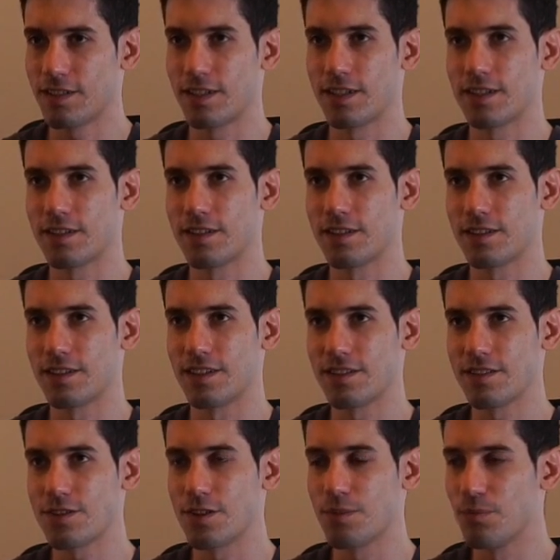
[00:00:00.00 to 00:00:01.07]
Like the, the
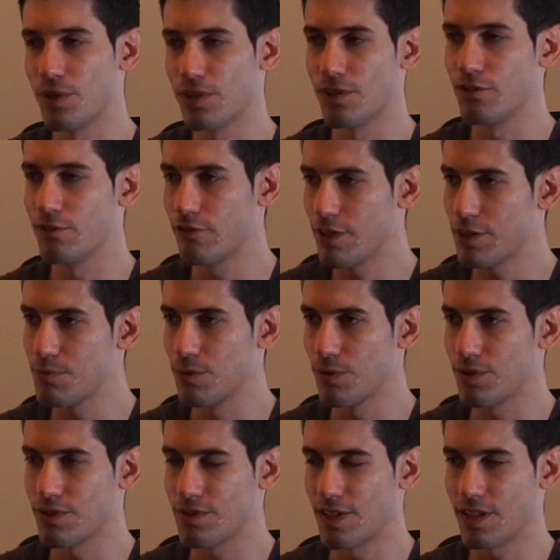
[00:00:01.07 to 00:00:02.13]
existing model on
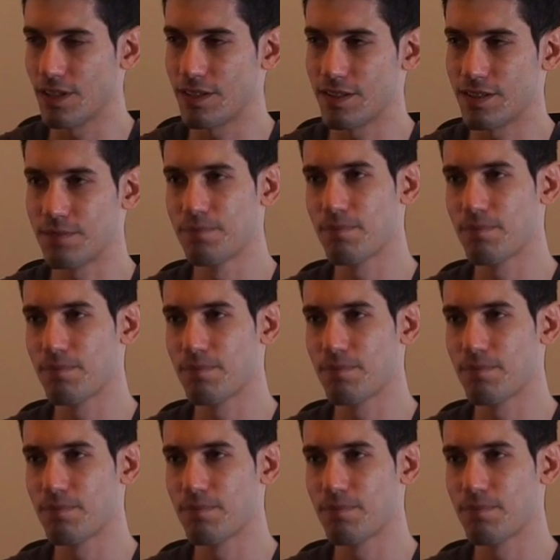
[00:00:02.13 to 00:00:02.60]
Facebook is that